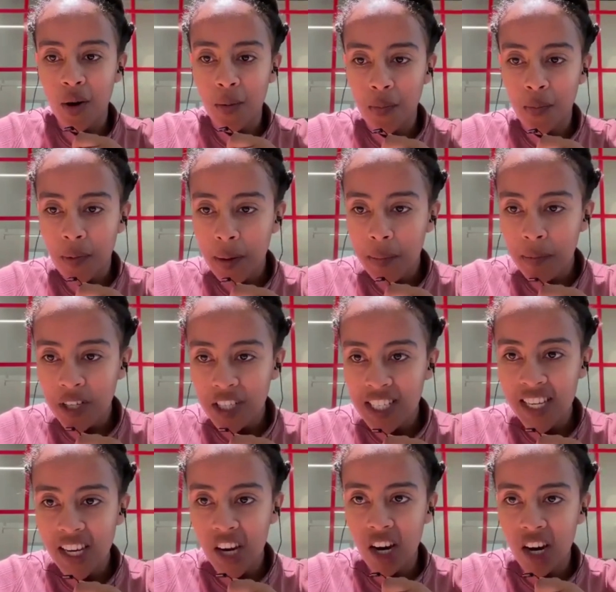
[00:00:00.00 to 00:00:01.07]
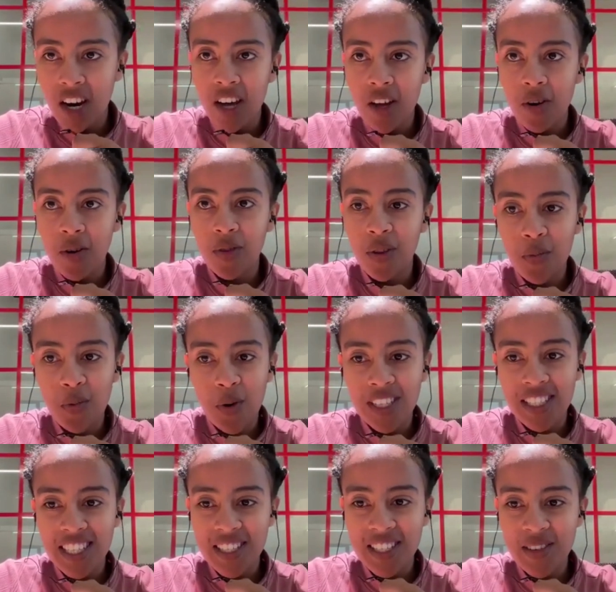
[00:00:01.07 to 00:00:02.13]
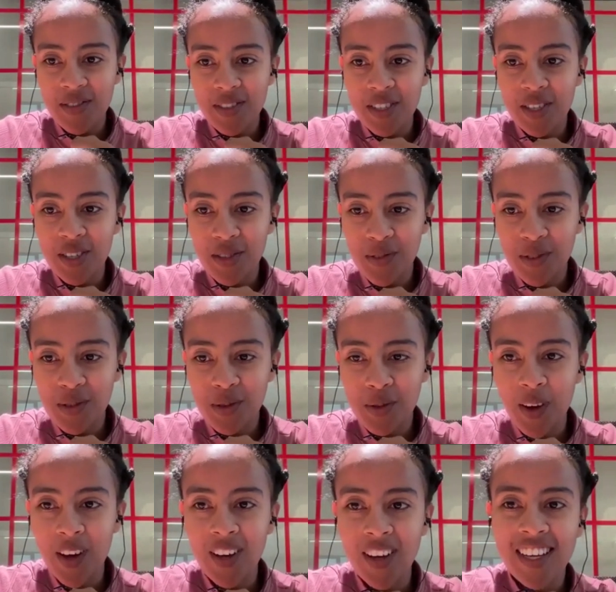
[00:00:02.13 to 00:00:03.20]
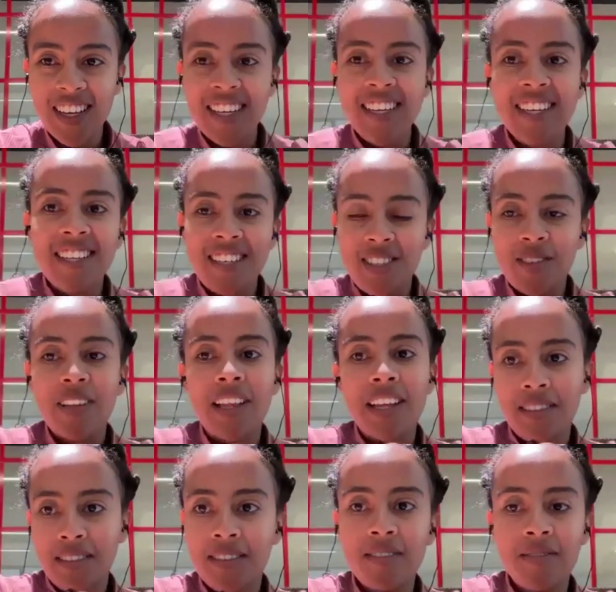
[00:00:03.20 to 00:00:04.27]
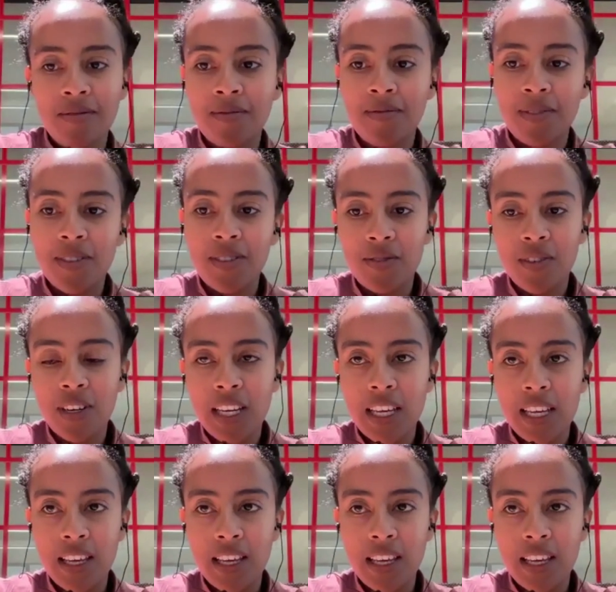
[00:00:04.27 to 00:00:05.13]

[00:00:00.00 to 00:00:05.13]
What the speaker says: members here are on the process of interview as well. So that is really